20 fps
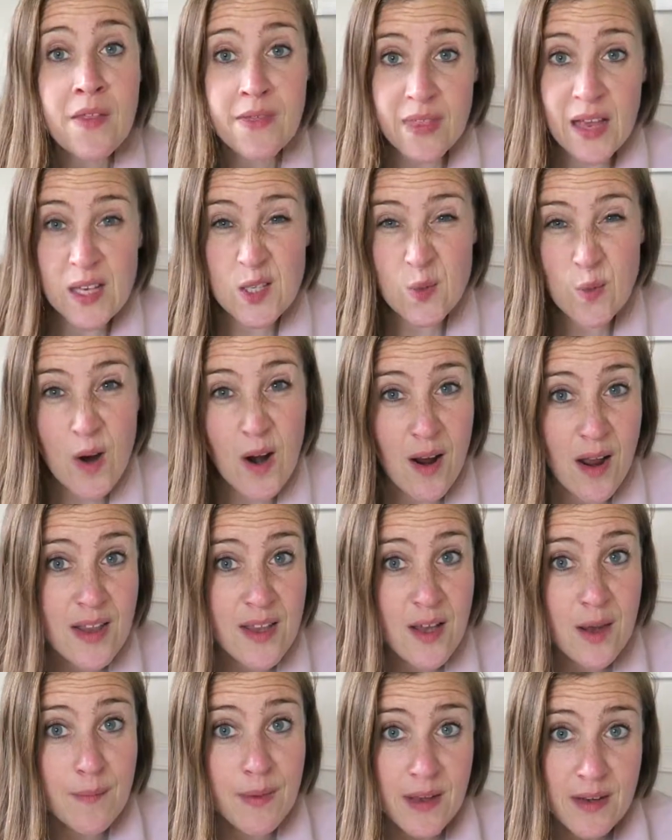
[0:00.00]
That's where I
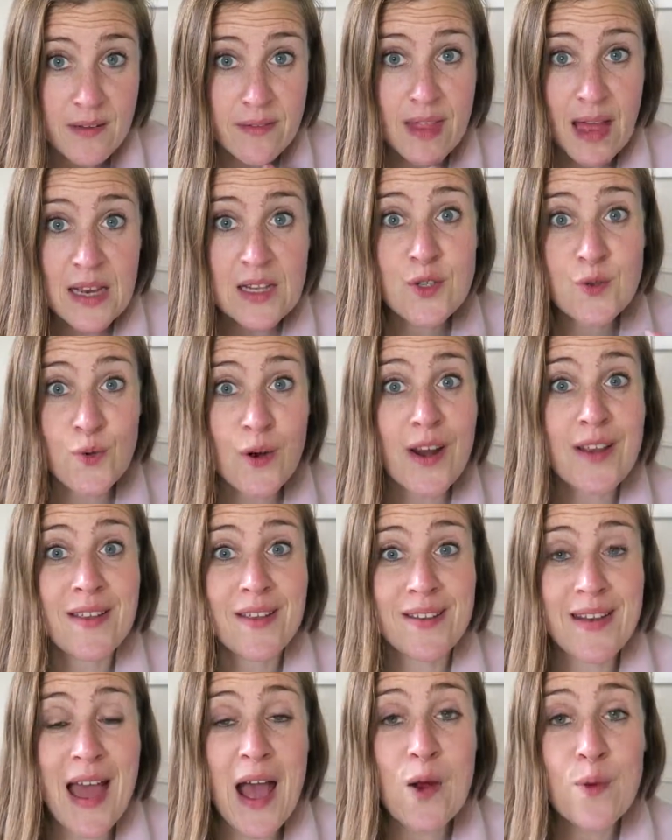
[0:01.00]
come in. That's where I
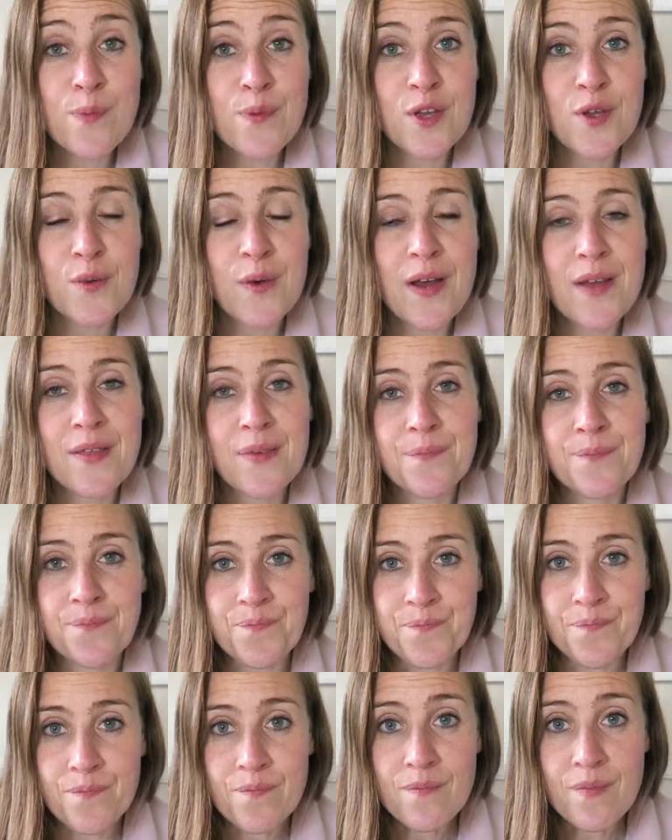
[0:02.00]
can help you
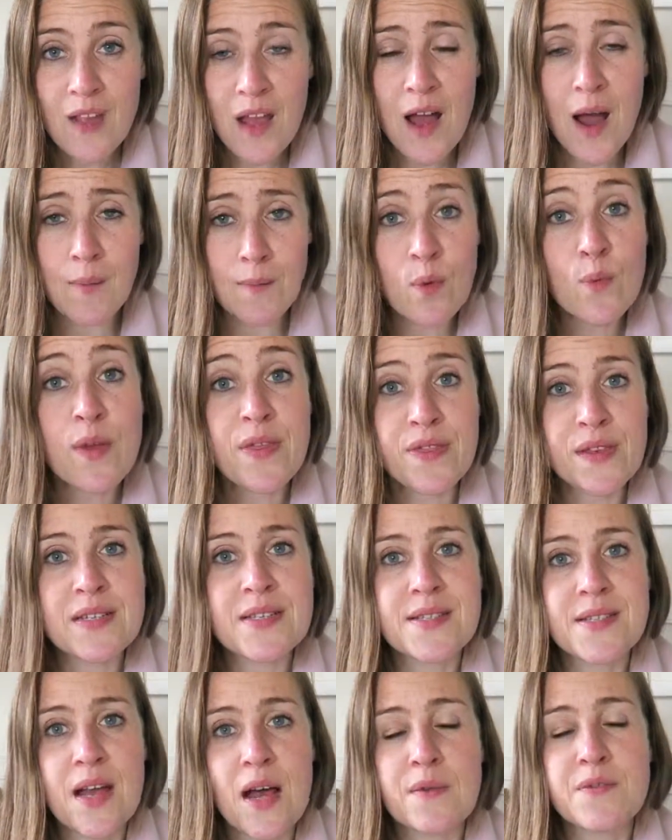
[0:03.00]
with this
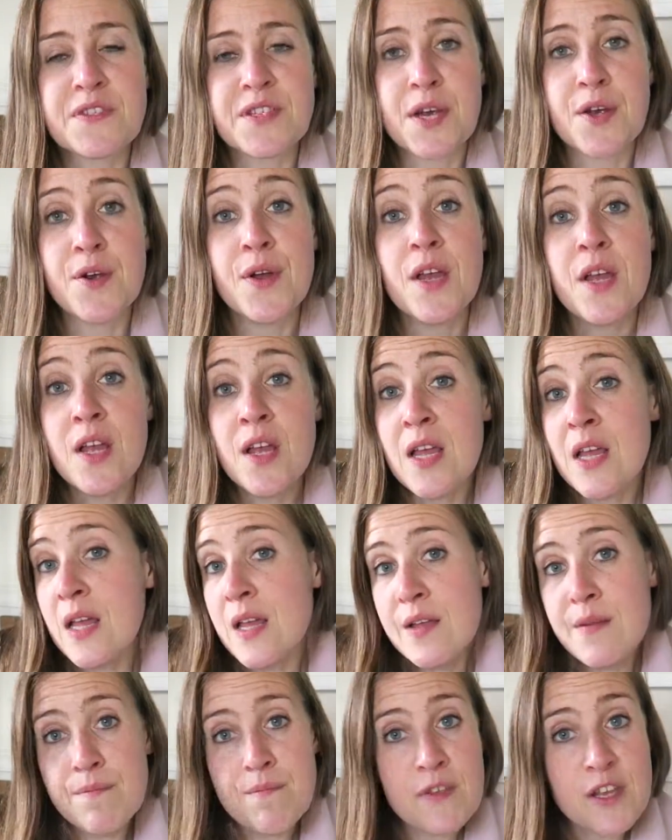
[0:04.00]
stuff. So,
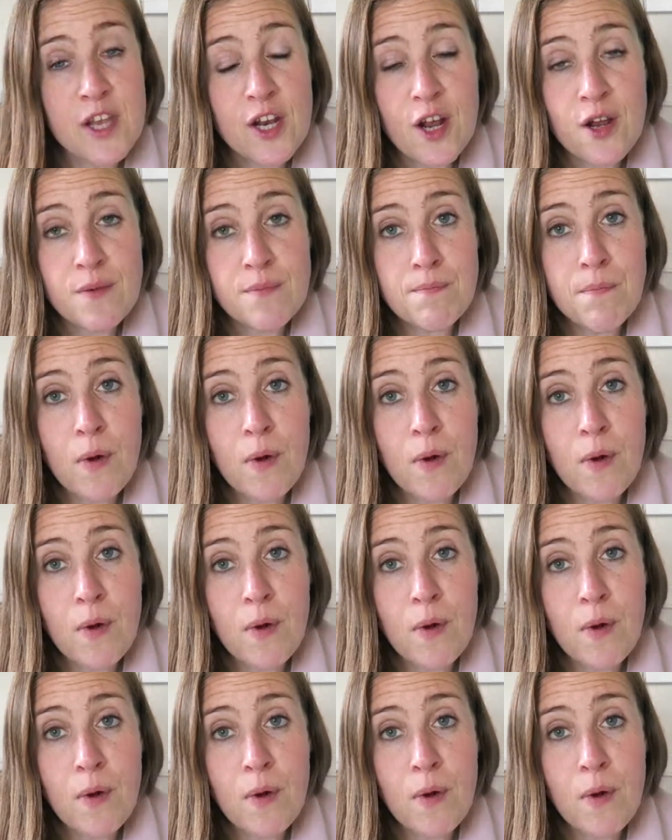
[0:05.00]
you know,